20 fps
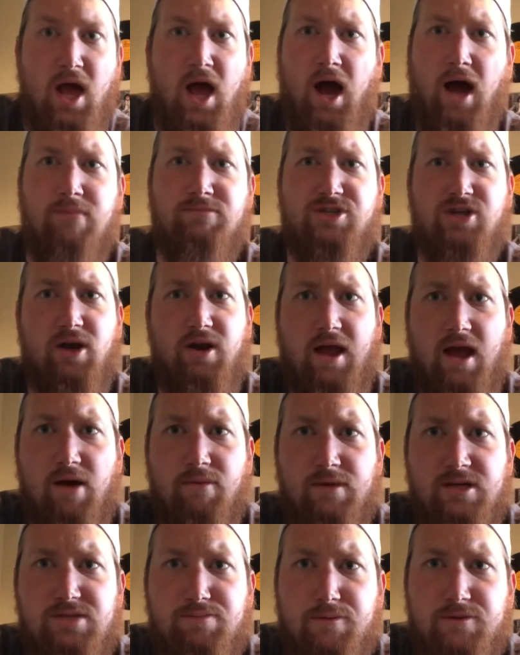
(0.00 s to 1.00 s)
I'm sorry, how
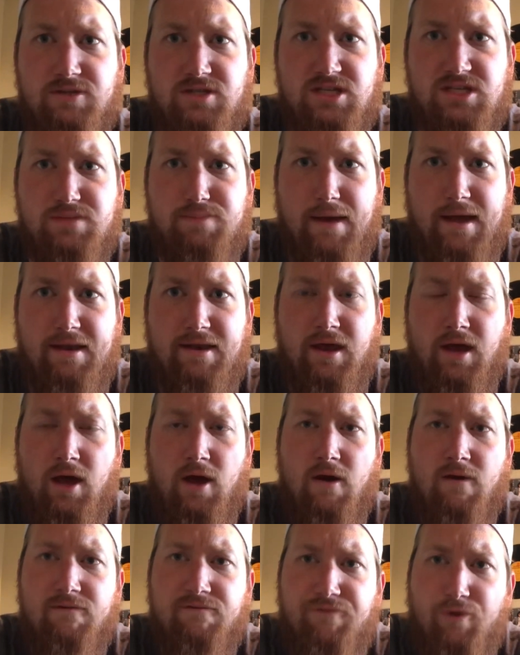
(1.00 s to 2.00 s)
am I supposed to spend
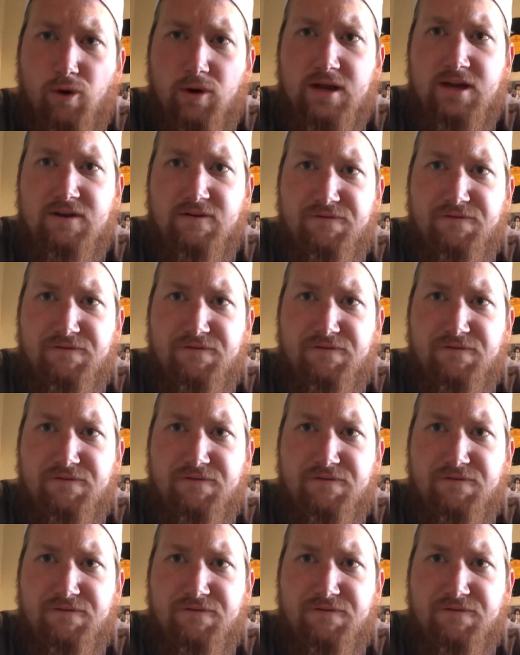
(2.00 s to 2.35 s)
40